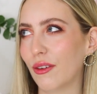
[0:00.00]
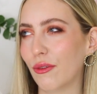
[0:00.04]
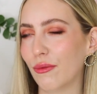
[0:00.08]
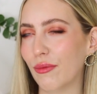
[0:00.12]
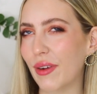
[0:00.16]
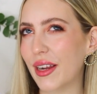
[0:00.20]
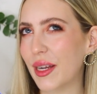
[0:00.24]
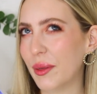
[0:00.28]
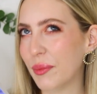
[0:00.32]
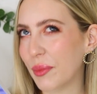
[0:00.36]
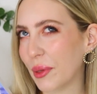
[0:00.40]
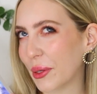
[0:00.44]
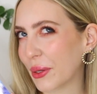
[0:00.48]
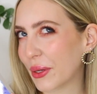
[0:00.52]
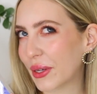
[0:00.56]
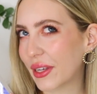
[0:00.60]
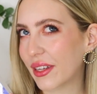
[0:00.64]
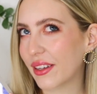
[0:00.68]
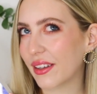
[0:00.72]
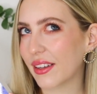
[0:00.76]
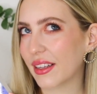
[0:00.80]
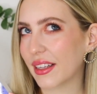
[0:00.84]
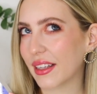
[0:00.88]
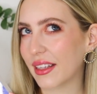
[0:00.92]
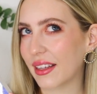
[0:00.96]
read a book,
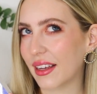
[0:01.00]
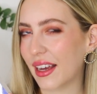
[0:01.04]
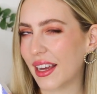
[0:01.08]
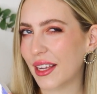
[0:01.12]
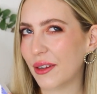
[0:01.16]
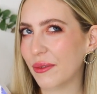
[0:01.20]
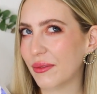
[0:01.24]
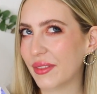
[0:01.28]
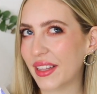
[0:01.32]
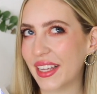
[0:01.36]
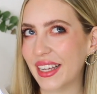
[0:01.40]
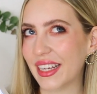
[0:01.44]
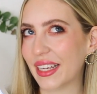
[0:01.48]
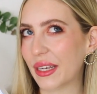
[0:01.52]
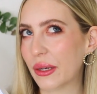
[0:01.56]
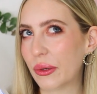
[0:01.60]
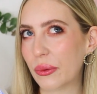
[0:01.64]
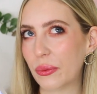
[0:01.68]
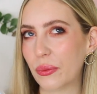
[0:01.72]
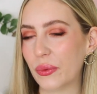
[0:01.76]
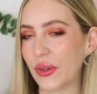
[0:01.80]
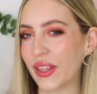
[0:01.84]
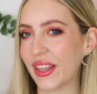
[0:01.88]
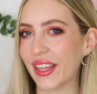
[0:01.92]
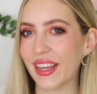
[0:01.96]
I don't think,
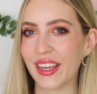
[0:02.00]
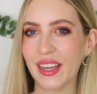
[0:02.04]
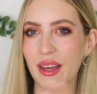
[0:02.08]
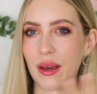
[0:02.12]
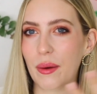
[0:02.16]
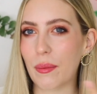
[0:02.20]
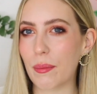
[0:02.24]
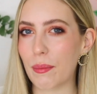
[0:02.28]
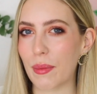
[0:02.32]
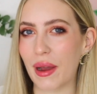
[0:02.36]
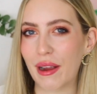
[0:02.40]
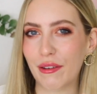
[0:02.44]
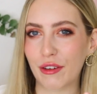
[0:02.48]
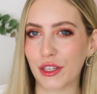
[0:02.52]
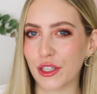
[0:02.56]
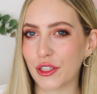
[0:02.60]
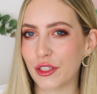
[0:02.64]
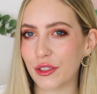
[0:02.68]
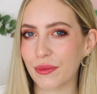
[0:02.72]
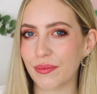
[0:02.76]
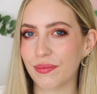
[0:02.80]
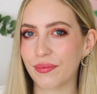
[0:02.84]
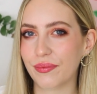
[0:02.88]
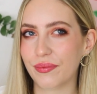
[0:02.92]
with like marriage.